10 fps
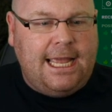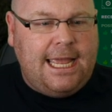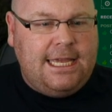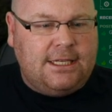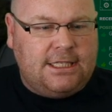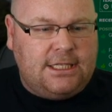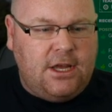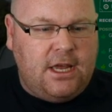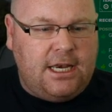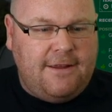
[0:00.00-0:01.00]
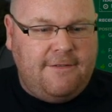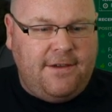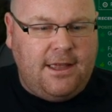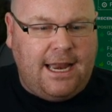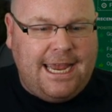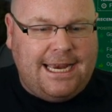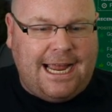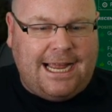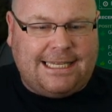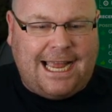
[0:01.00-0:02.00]
he could certainly fill in
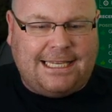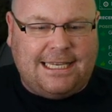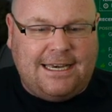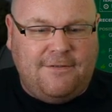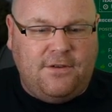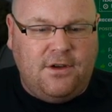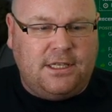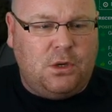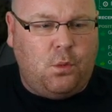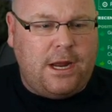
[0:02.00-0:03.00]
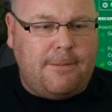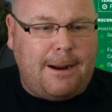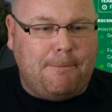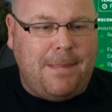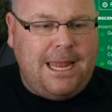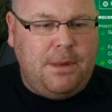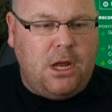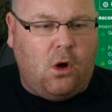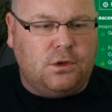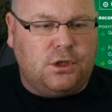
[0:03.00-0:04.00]
at as an inverted wing-back, maybe
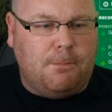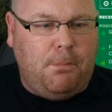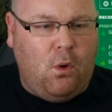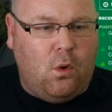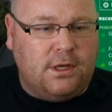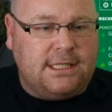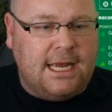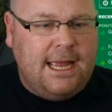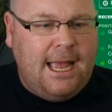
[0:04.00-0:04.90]
on support.